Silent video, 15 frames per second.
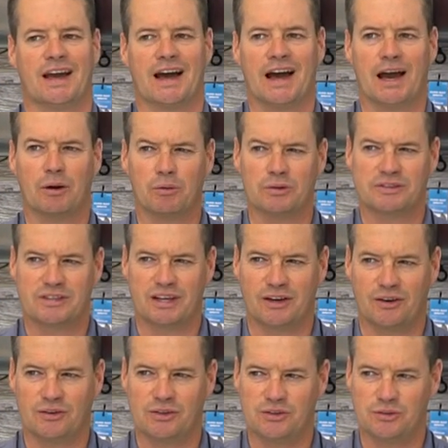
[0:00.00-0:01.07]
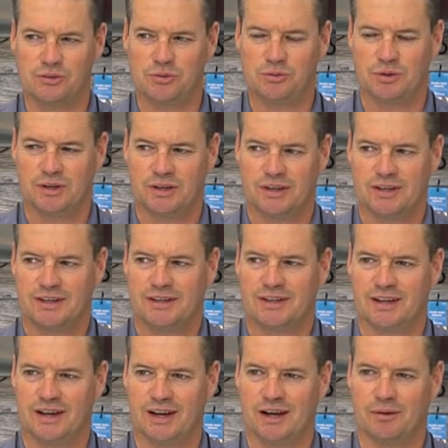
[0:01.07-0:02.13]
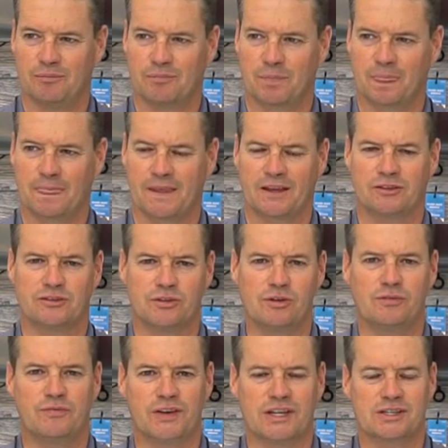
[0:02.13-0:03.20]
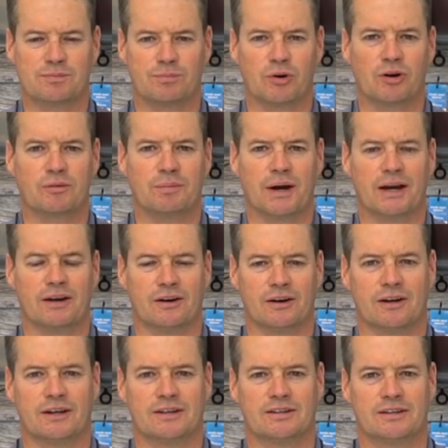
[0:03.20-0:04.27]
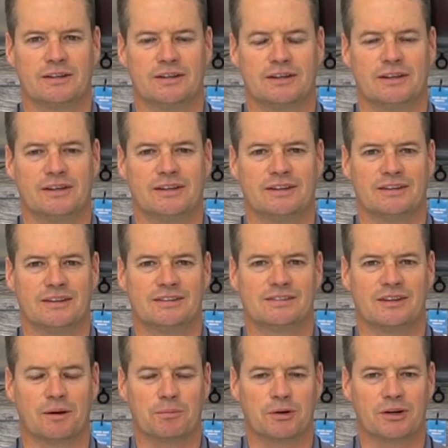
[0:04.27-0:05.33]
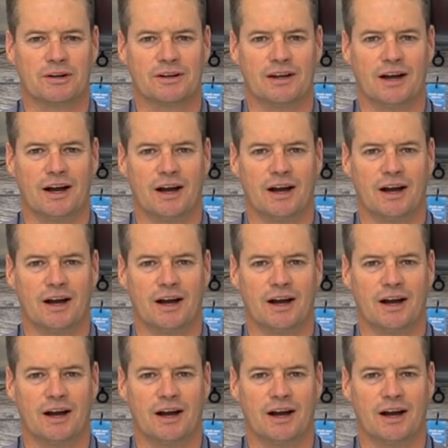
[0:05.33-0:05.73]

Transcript: I will tell you, two fish broke my heart this summer.